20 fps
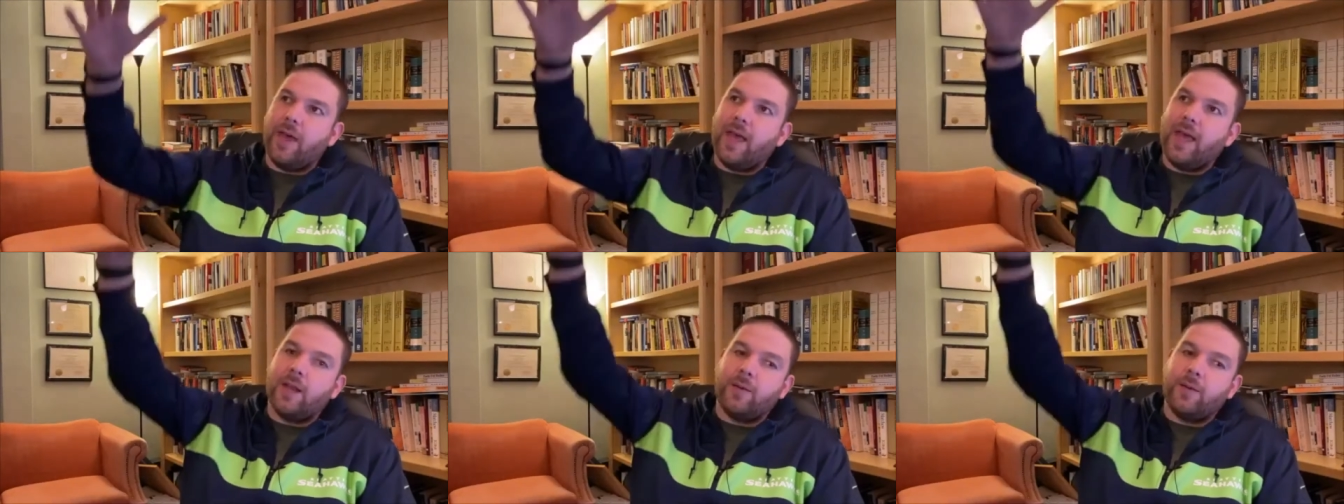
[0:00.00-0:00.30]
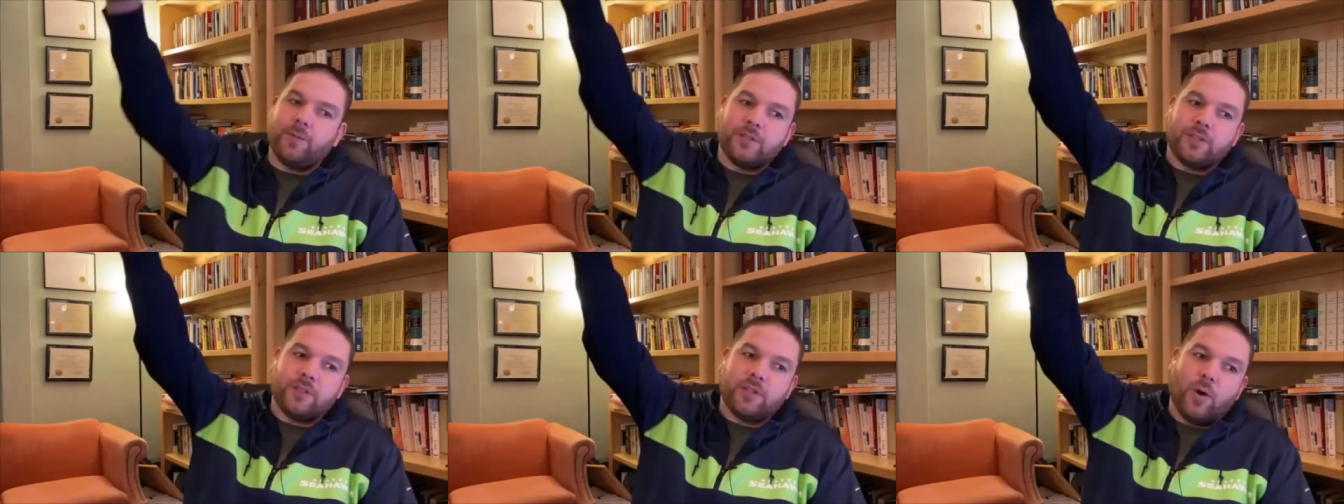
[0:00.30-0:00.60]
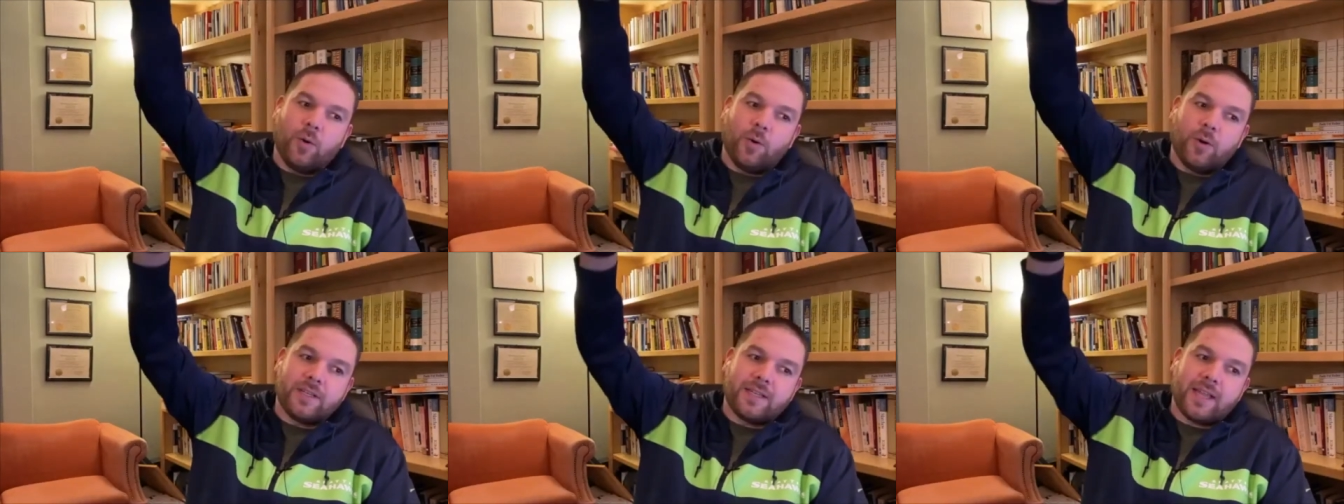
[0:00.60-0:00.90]
the animals
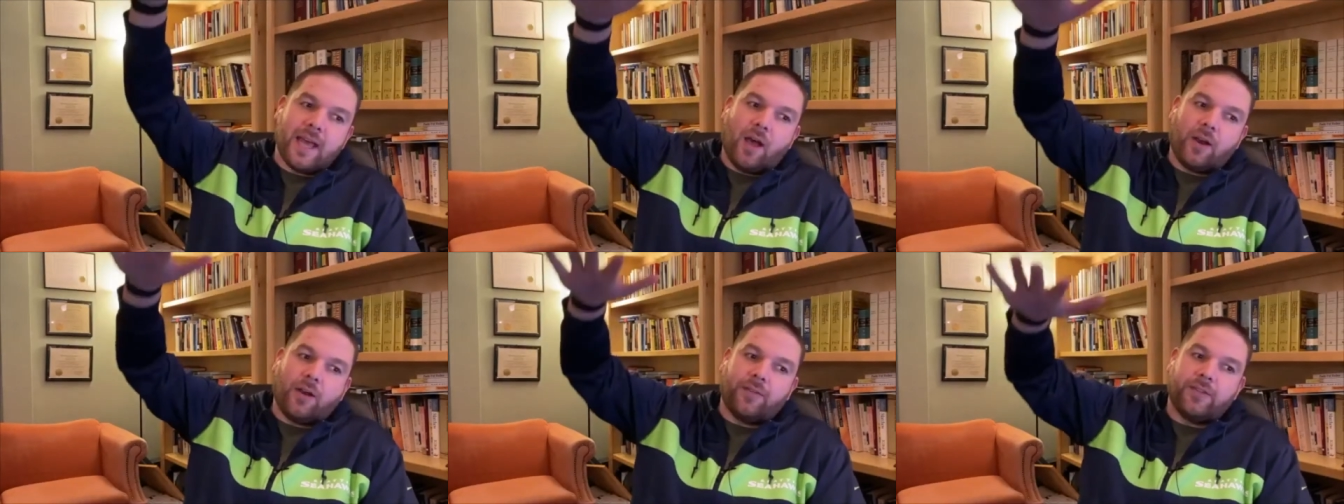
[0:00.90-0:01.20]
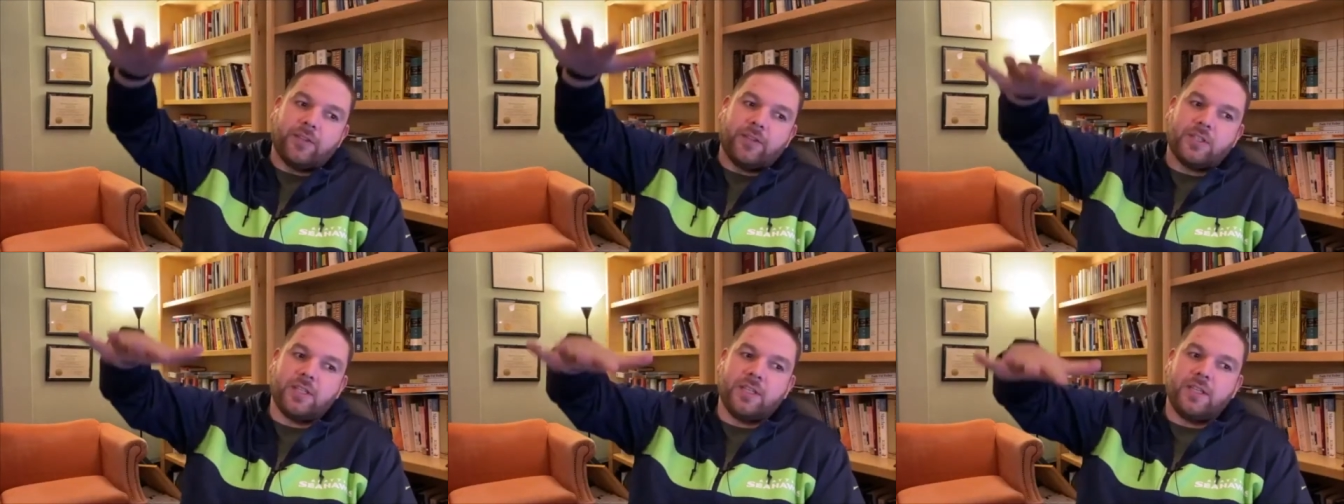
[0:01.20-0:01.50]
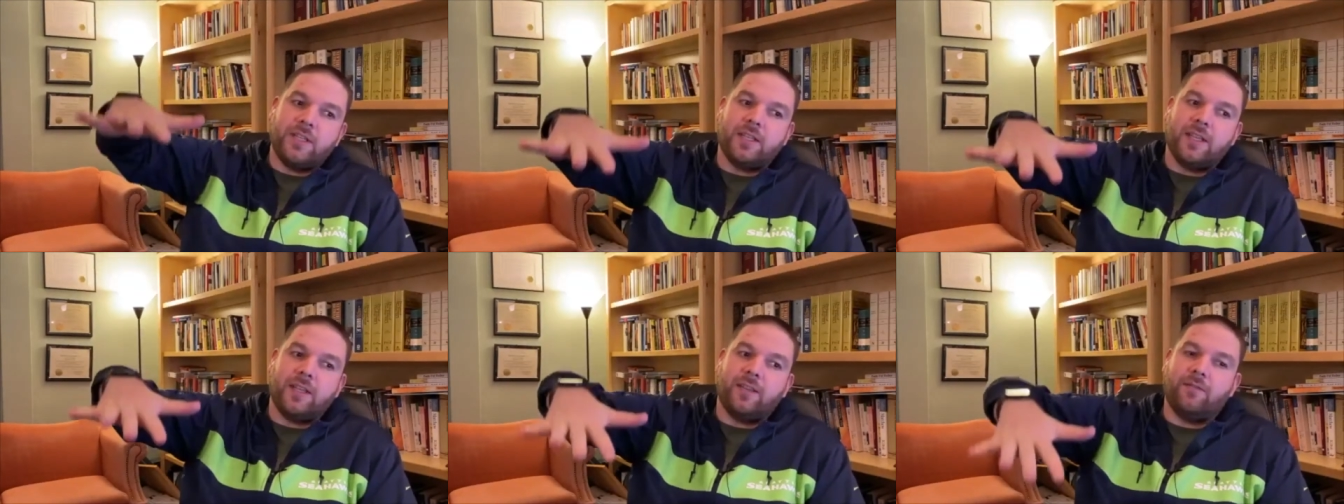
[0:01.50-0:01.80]
lowered down on the
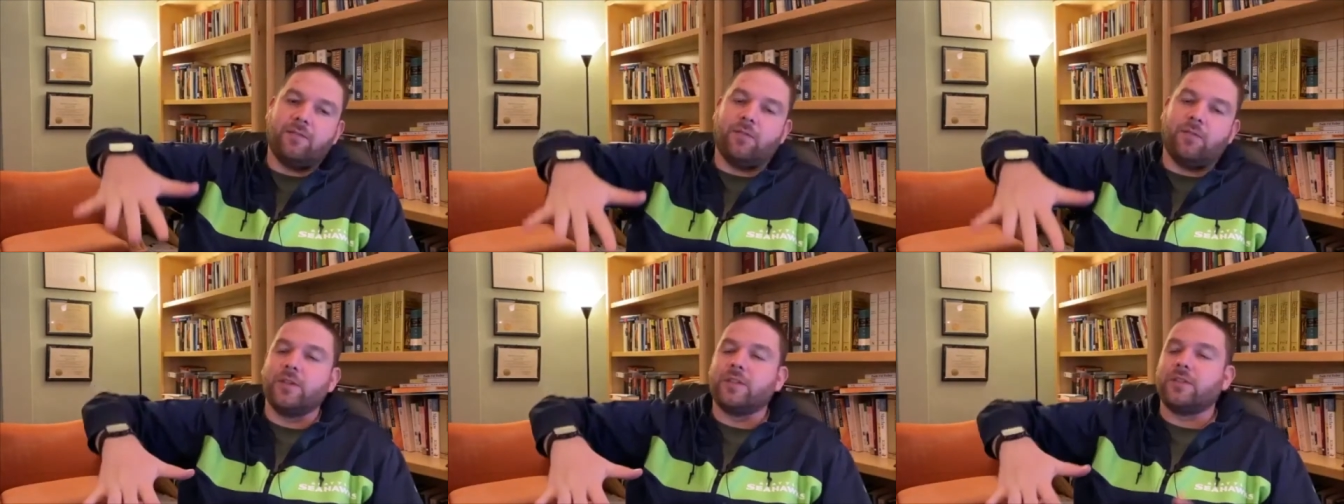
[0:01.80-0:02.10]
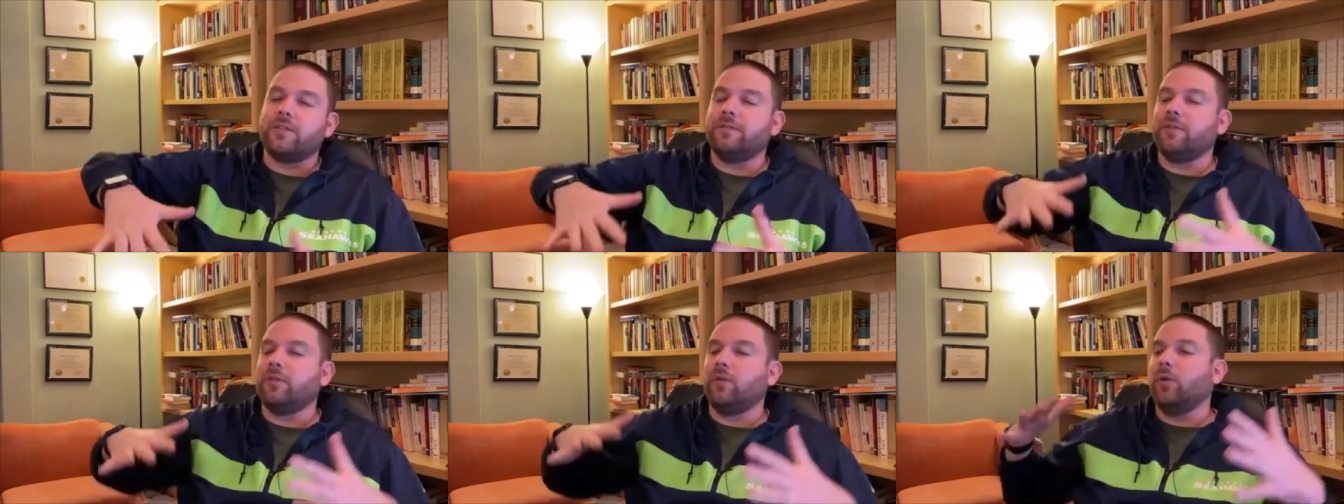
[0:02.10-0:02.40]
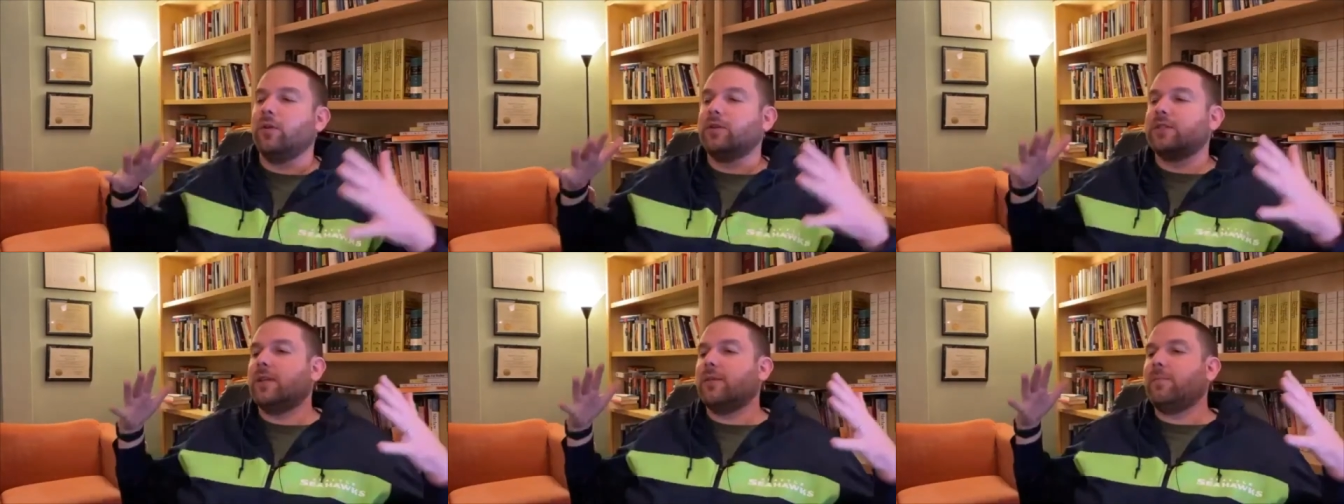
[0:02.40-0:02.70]
sheet, and the voice of the
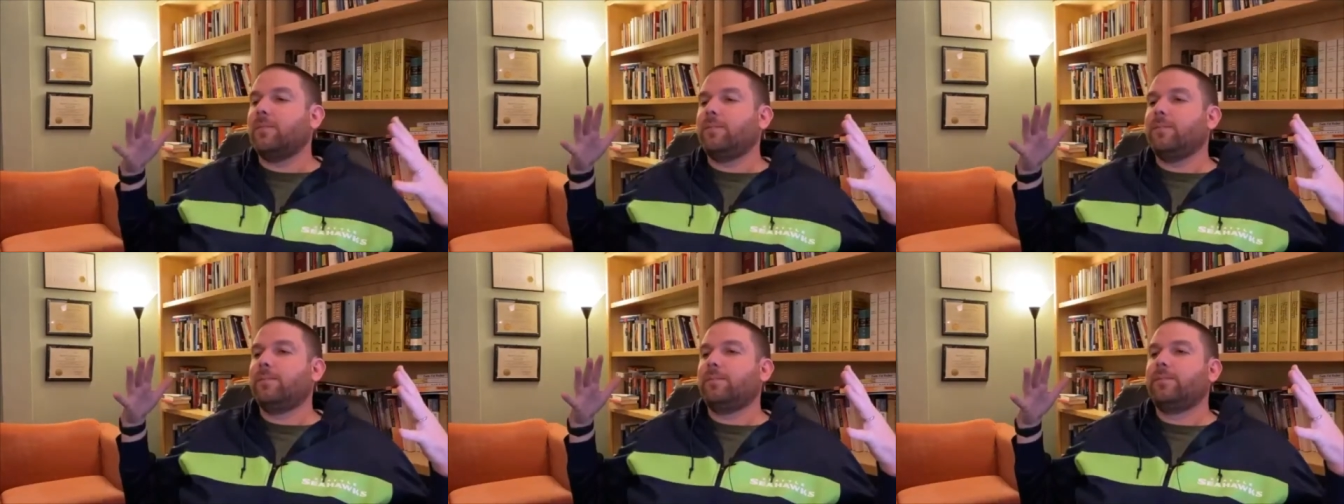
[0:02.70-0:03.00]
Lord said,